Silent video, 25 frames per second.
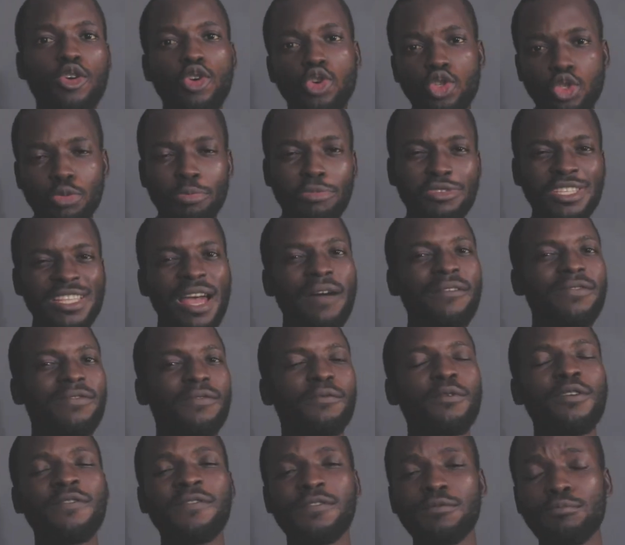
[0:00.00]
So most,
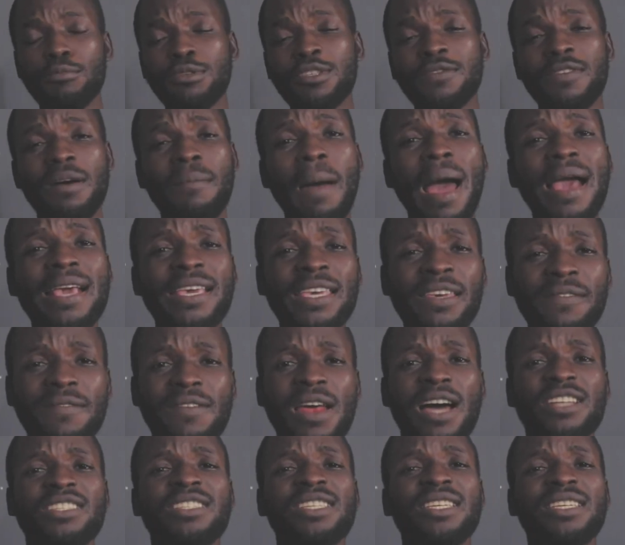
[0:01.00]
most, most farmers give
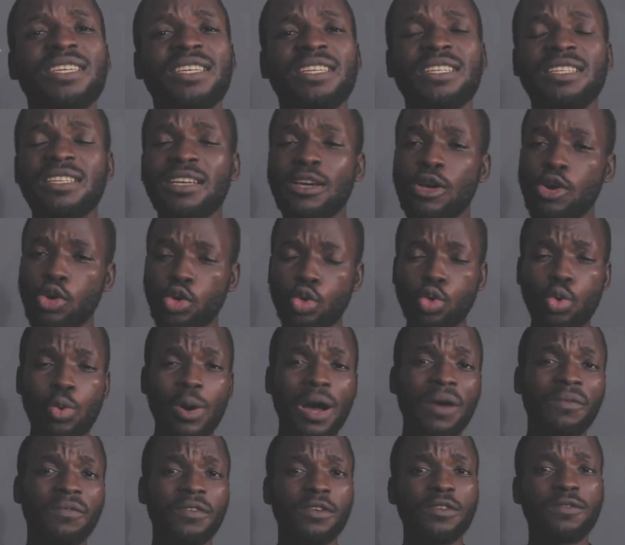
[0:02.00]
their chicken
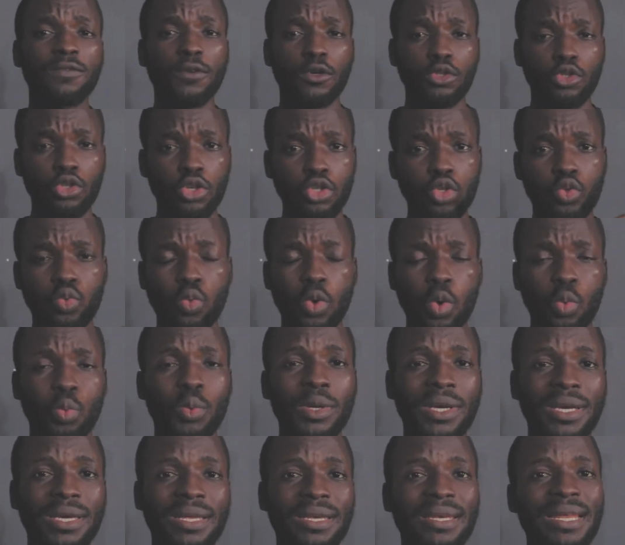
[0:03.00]
grower feed for just one
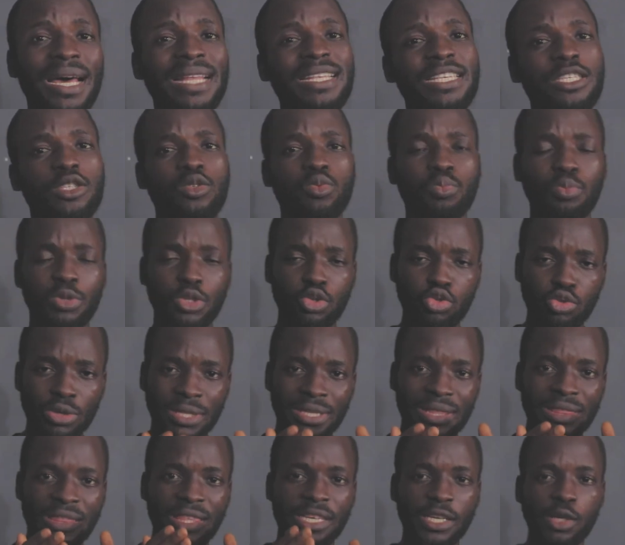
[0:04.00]
week. That is
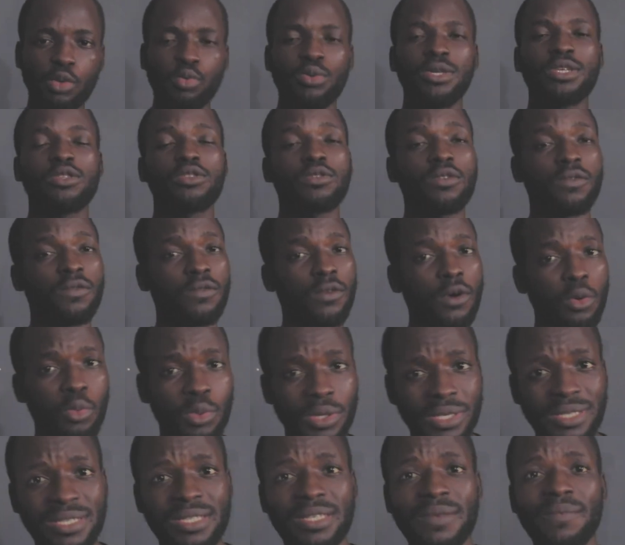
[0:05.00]
between three weeks to four
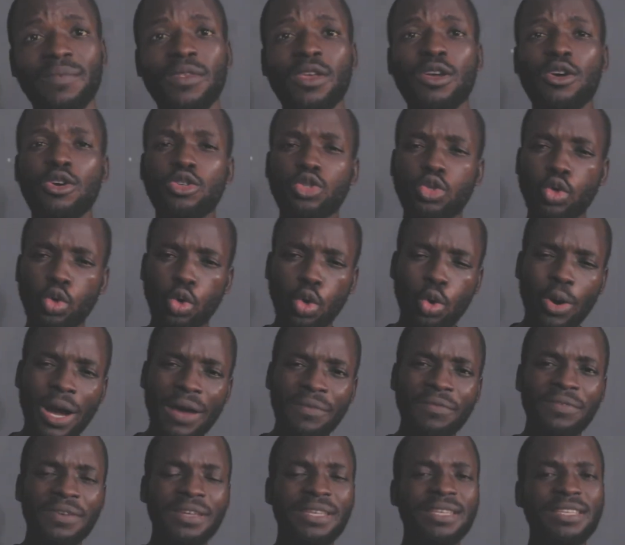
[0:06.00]
weeks. So
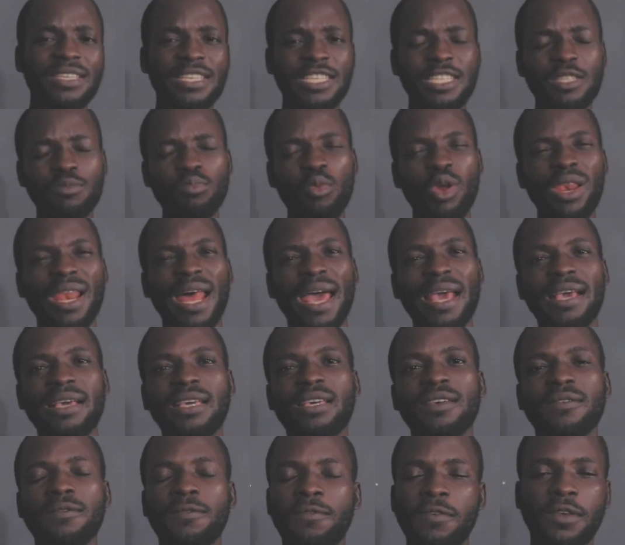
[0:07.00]
grower feed is more
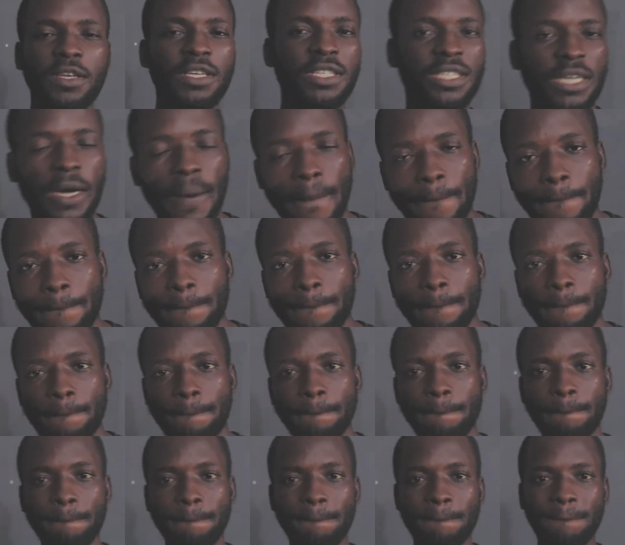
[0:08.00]
like finisher,
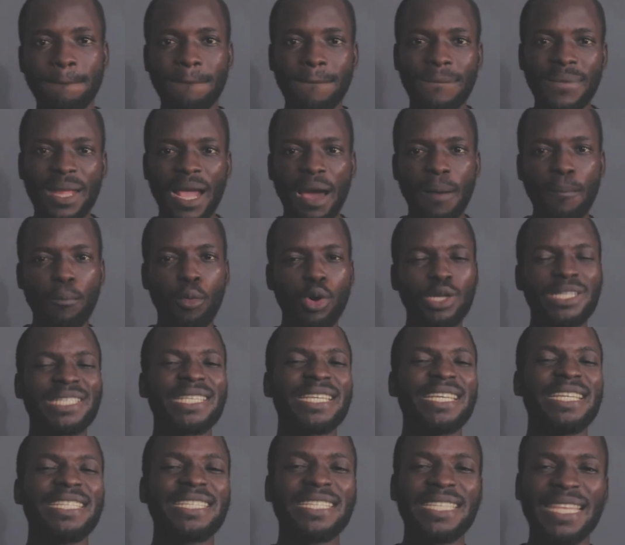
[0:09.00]
but
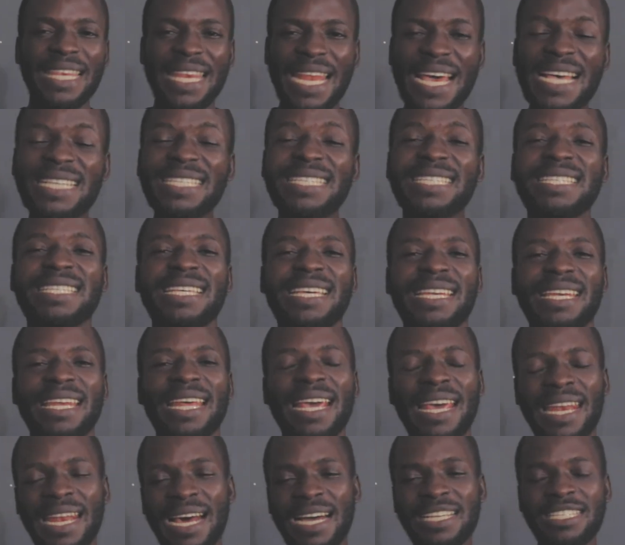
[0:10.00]
it's less in
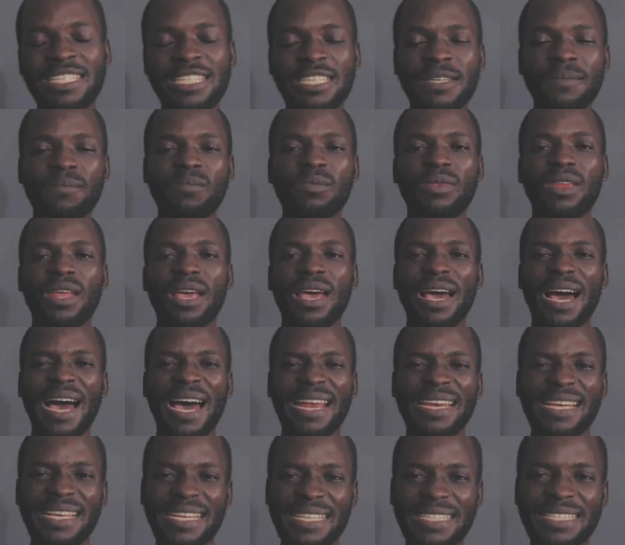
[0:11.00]
energy
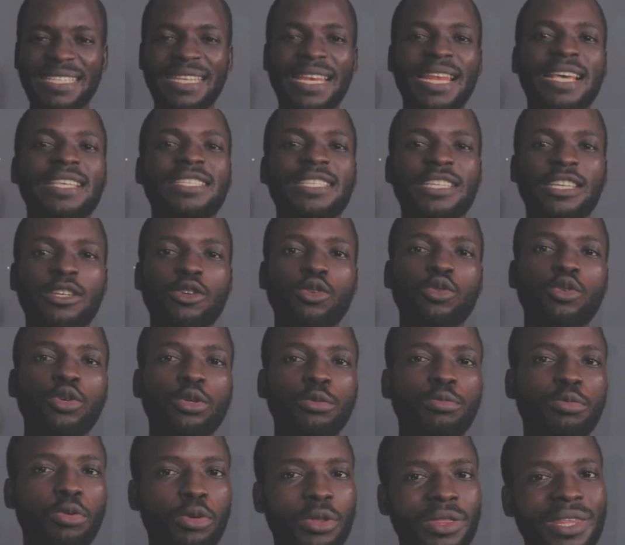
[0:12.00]
and it's less in
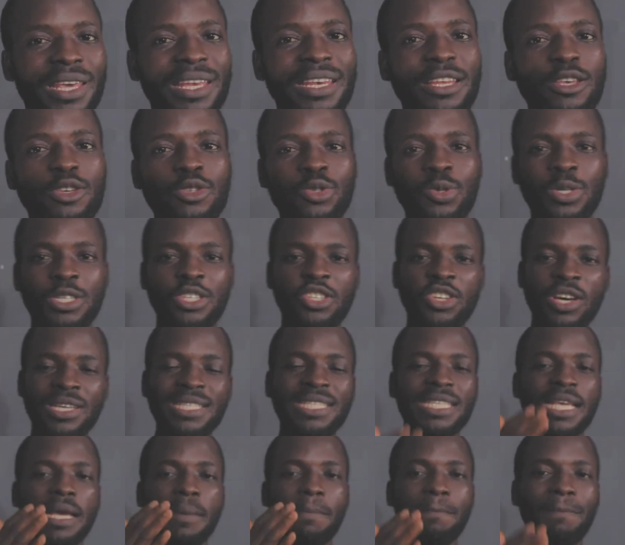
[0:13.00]
good protein. So it's
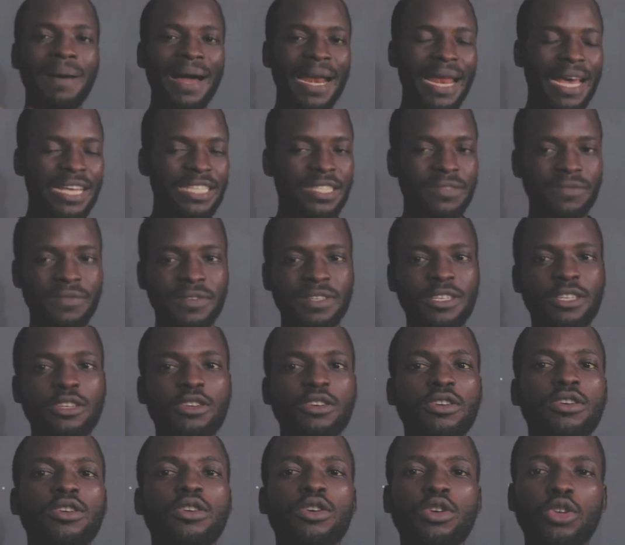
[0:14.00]
just a balanced feed
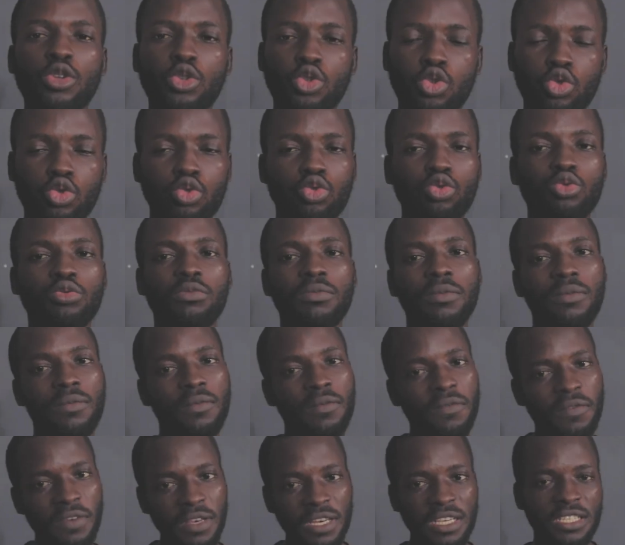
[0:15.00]
to
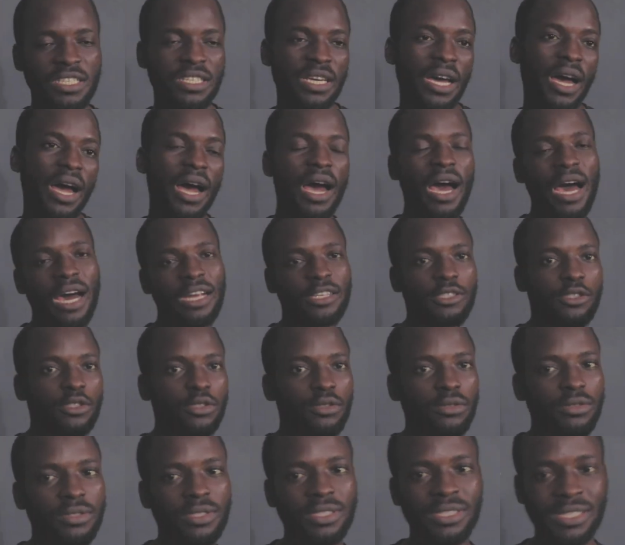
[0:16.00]
finisher and
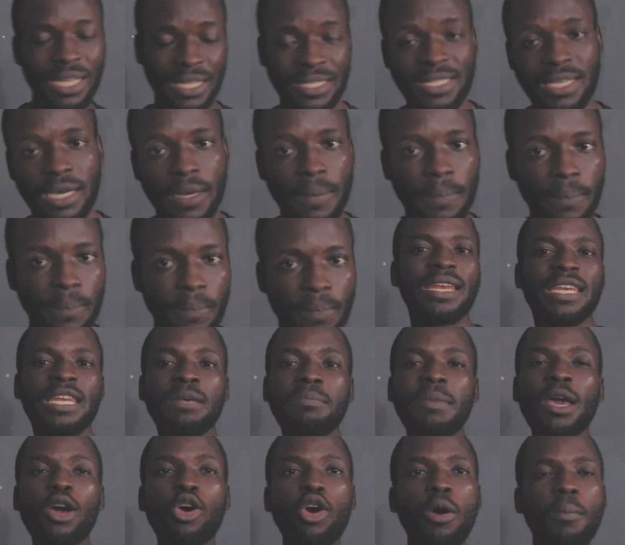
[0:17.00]
starter. The
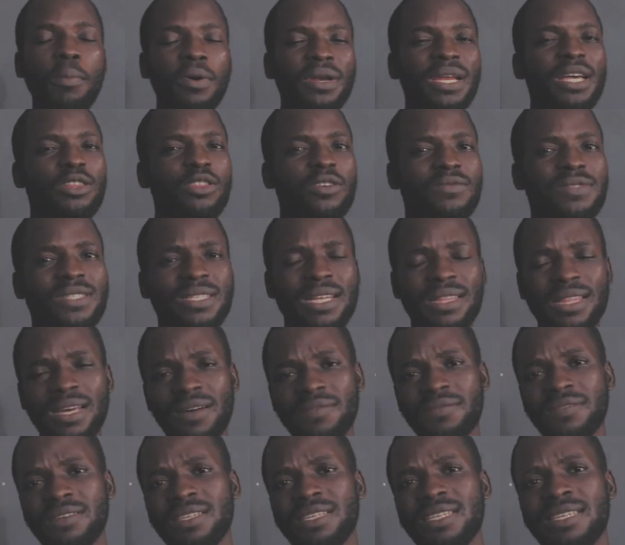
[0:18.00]
main component of
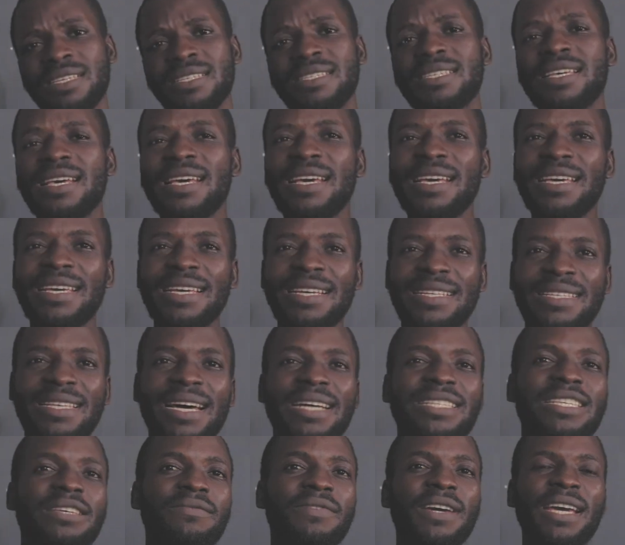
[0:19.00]
starter feed is it
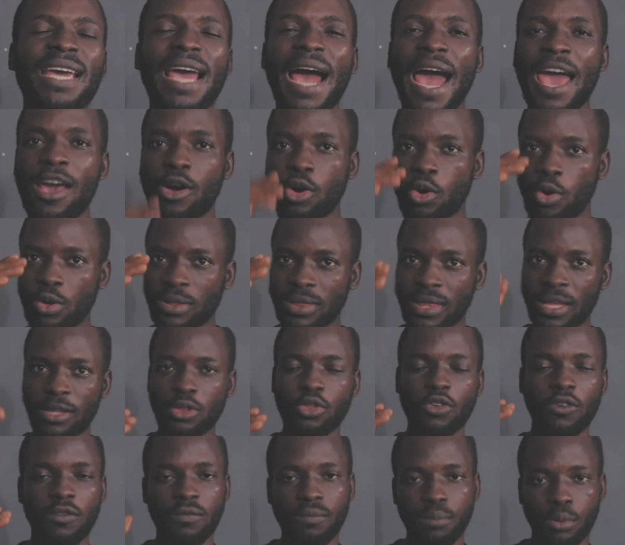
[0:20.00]
has a very high
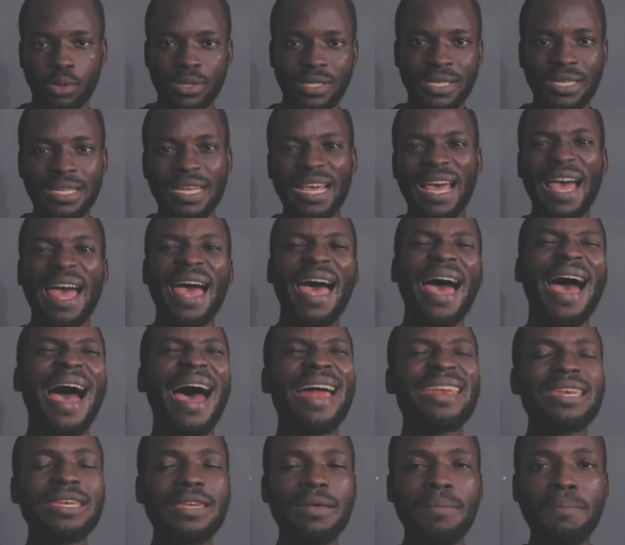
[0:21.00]
content of protein,
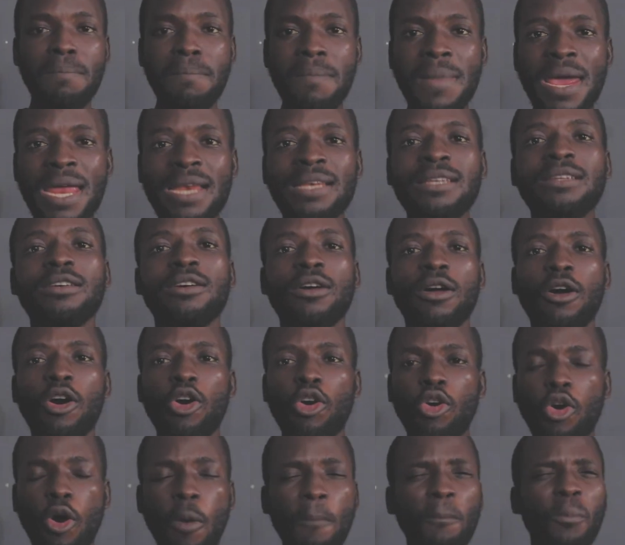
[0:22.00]
and the main
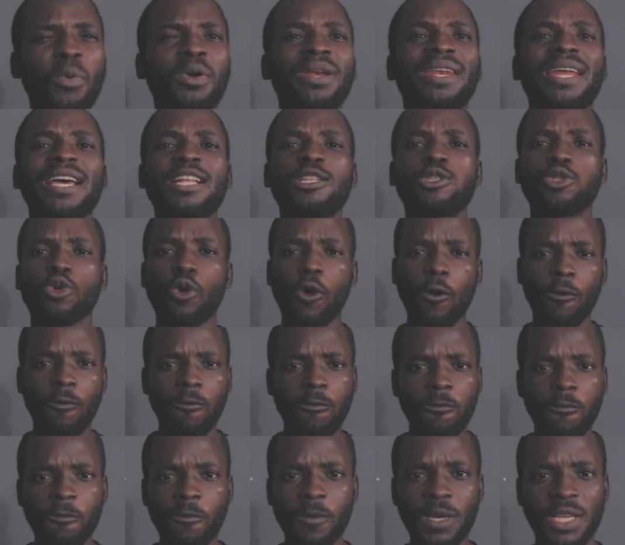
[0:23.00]
component of
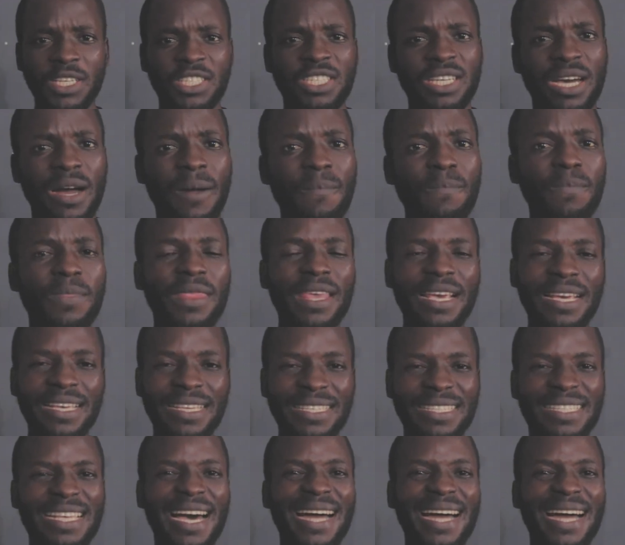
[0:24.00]
finisher is